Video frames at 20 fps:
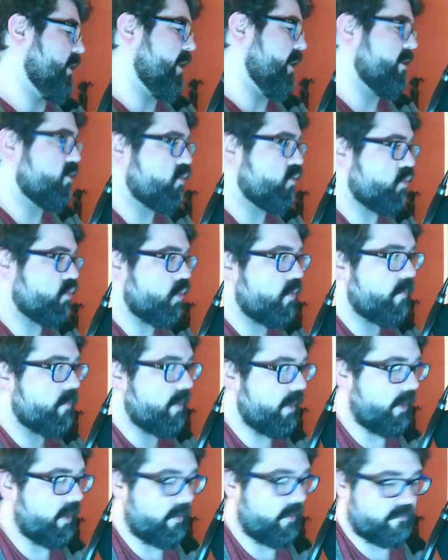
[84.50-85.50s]

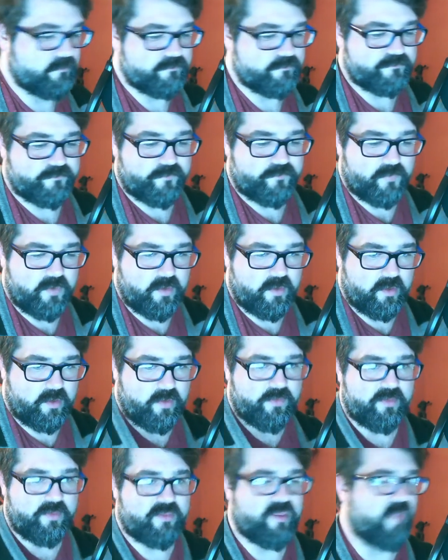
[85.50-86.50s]
Germany in
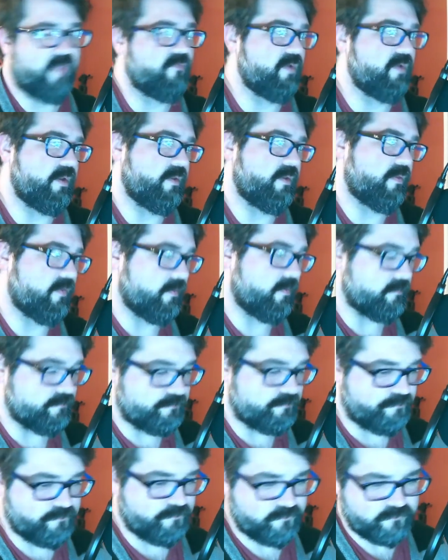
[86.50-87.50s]
the 70s.
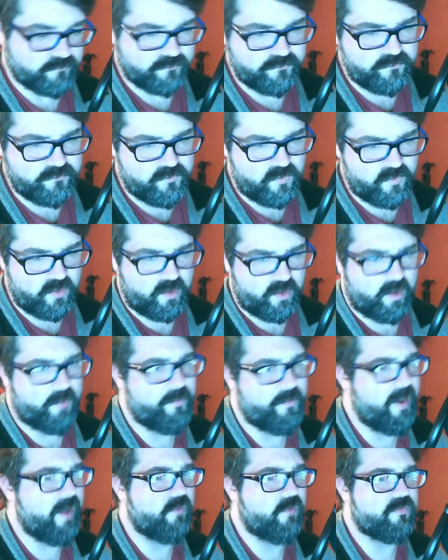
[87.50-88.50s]

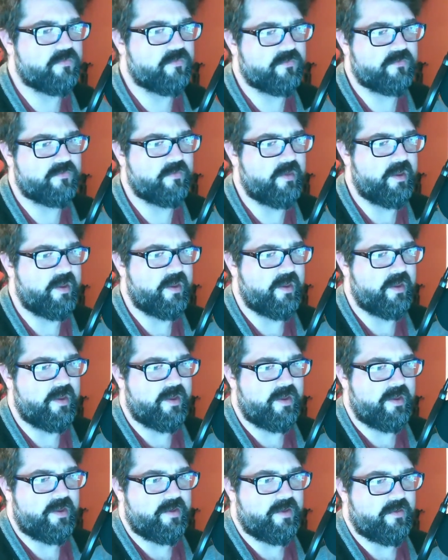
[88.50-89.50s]
About
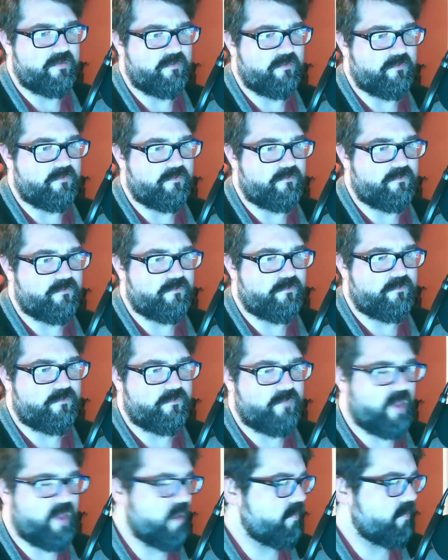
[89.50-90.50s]

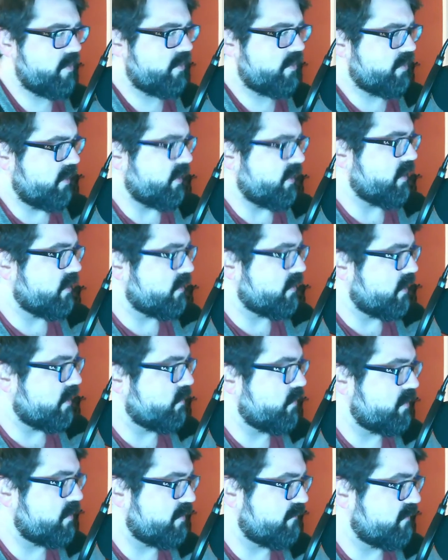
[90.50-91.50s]
maybe thinking that
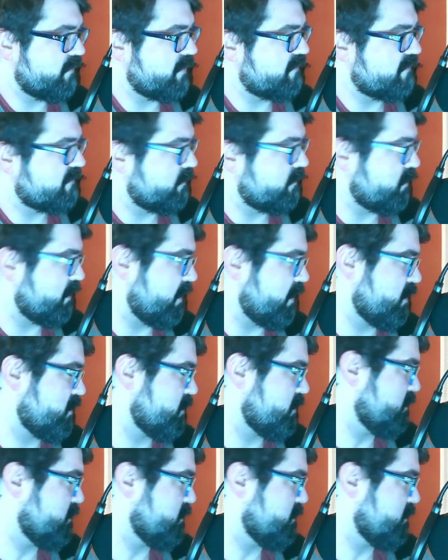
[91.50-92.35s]
we lived in a simulation.